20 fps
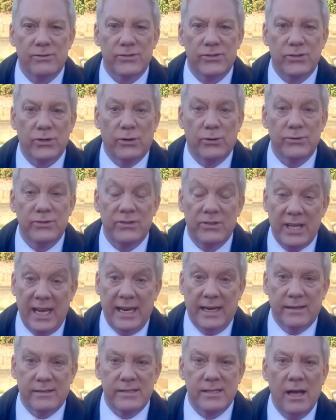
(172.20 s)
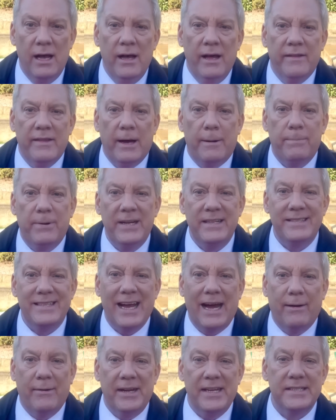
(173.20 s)
good source, thinks that Prince
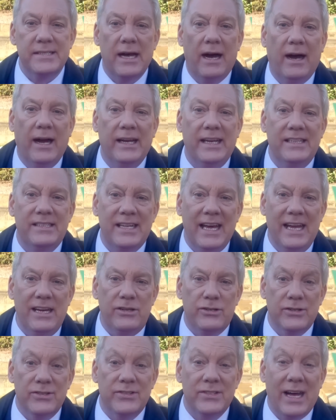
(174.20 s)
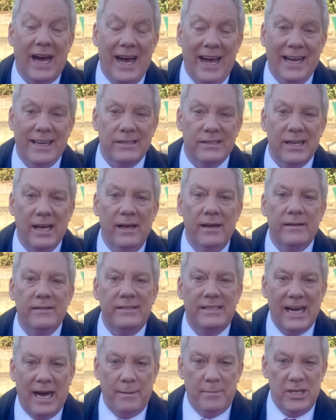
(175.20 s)
Harry is highly dangerous and
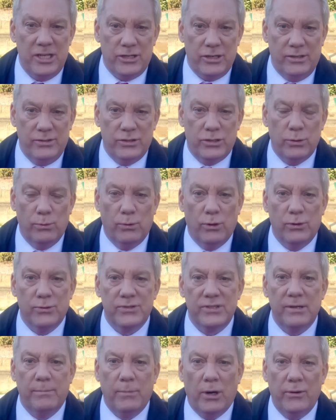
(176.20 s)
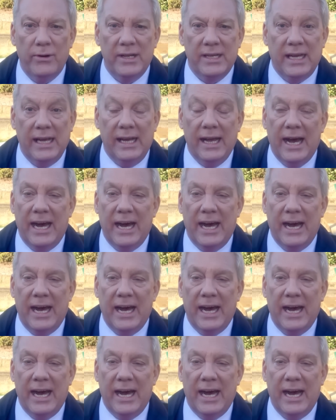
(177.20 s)
damaging towards the monarchy,